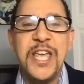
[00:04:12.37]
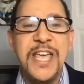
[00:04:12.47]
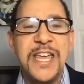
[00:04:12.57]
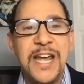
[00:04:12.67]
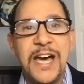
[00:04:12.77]

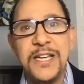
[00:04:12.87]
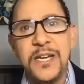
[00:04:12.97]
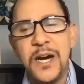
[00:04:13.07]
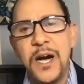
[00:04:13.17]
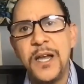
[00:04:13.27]
an
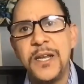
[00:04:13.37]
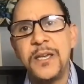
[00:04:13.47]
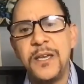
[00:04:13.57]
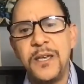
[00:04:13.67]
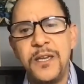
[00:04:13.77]

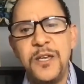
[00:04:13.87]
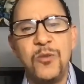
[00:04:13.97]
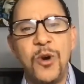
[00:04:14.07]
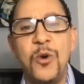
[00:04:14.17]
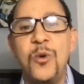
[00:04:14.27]
iconic
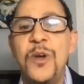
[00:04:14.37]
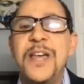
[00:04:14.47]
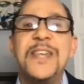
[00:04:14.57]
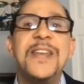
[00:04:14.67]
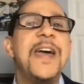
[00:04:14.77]
hero
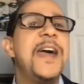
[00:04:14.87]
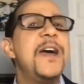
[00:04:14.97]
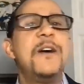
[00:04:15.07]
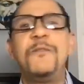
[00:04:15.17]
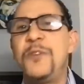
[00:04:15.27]
that
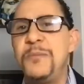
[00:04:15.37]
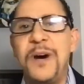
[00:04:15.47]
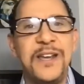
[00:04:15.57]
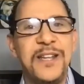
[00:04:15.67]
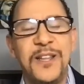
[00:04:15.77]

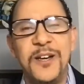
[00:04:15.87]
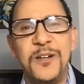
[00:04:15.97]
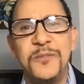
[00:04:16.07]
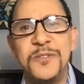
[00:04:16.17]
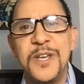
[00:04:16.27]
everybody
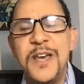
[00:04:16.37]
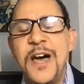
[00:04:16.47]
loves.